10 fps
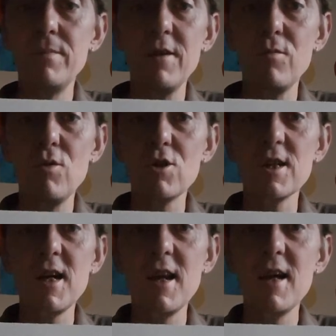Bit of
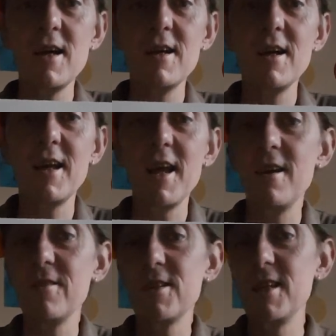watercolour.
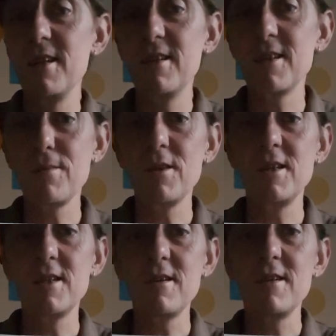Again, I've seen some of
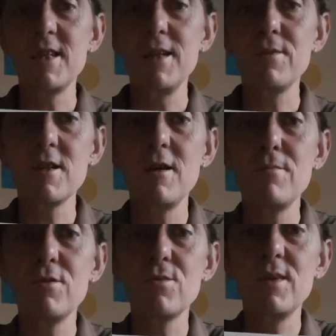the design team
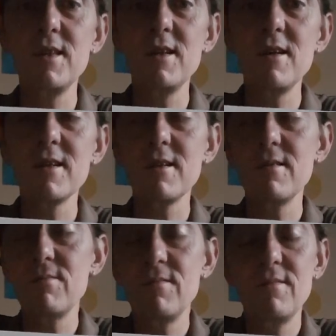samples with the dies.
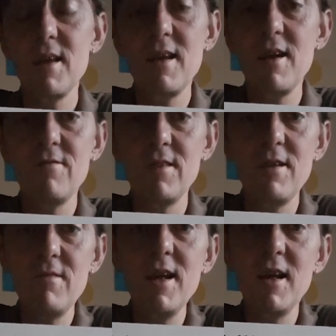
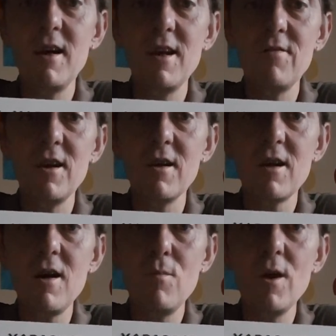They really are lovely. I
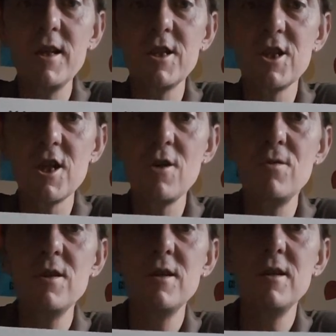can't wait to
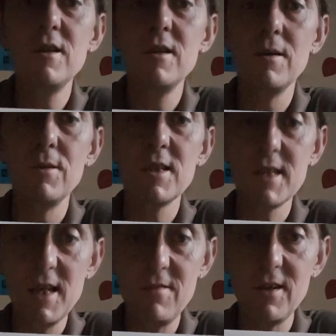show them at
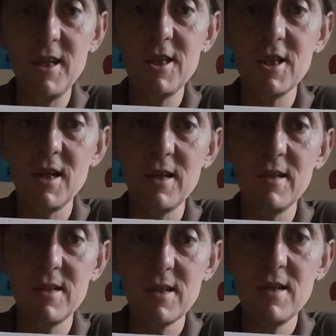Stevenage
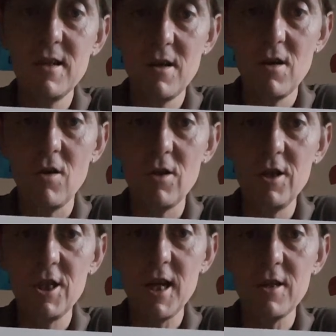and on
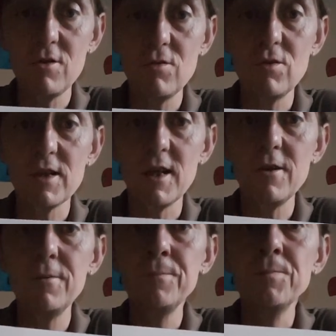Hochanda
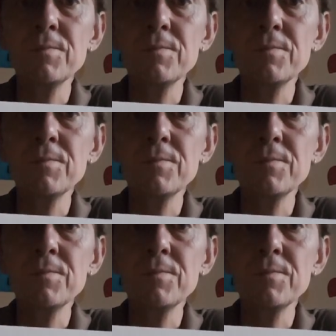also.